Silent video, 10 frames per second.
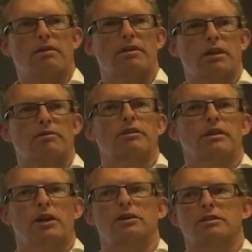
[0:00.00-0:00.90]
Then I think
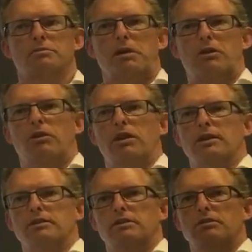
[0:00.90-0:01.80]
the onus is back on
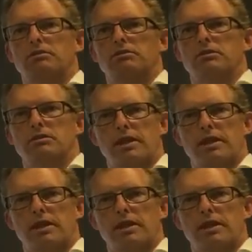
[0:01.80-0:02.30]
us to